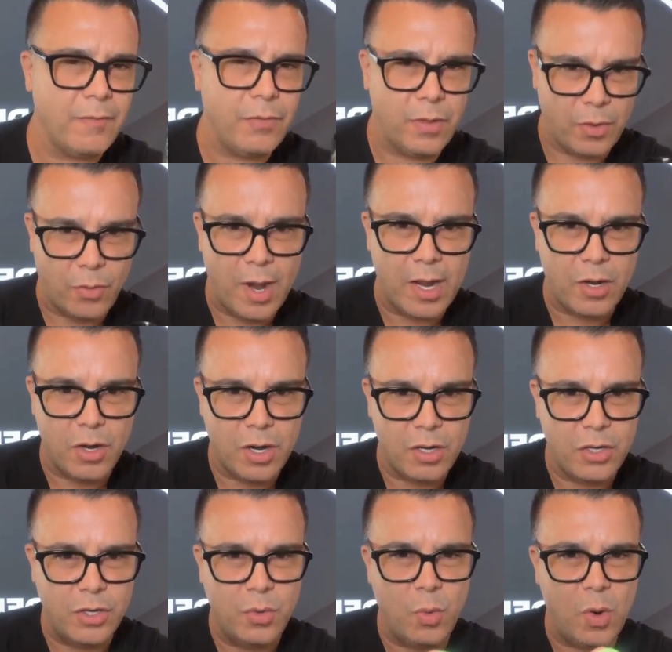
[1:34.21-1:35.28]
For the
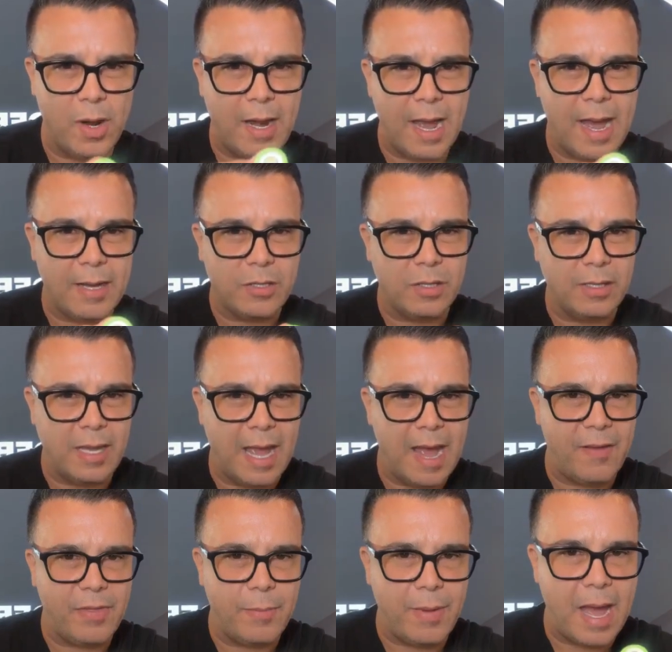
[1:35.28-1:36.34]
record, you want to actually
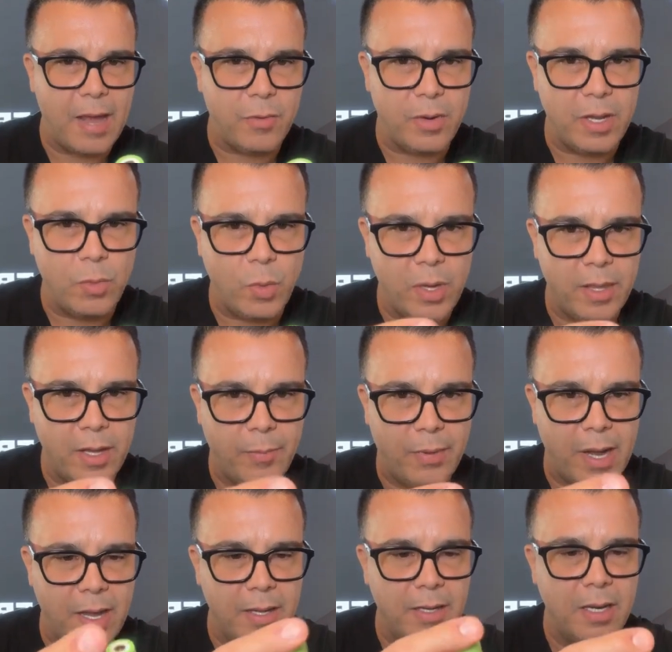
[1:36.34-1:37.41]
have the battery with a
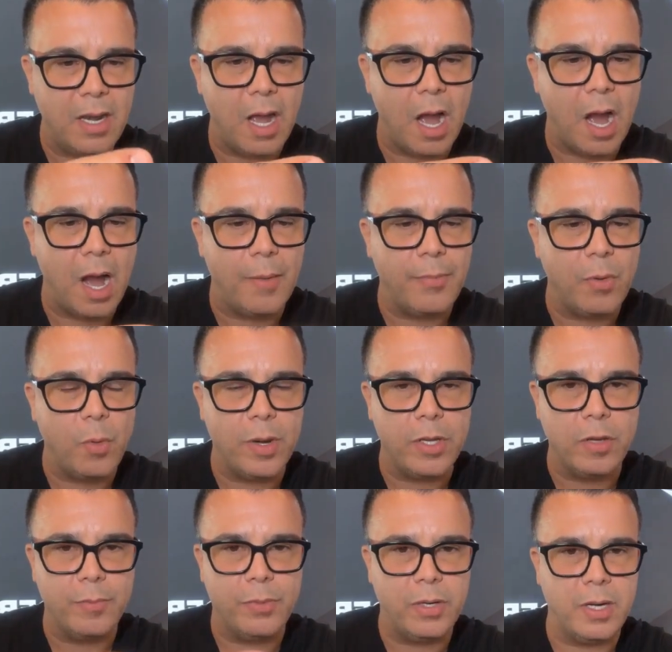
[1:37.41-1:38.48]
button up
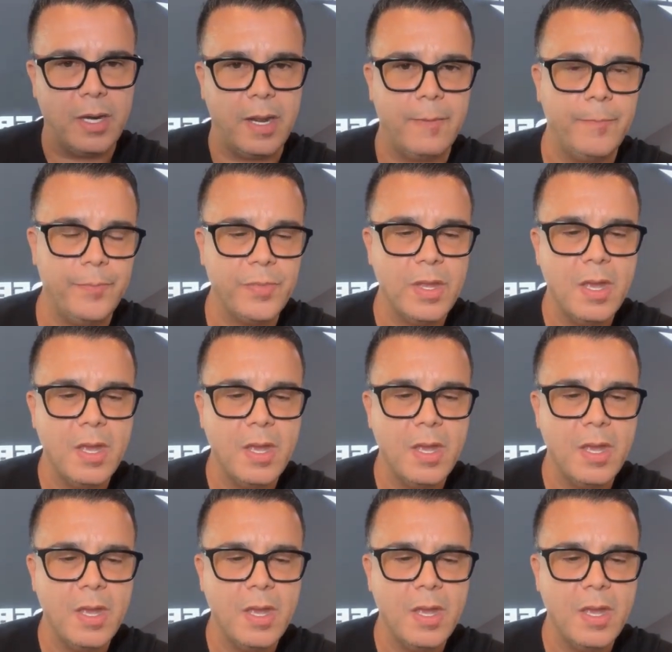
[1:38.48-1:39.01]
when you put it in.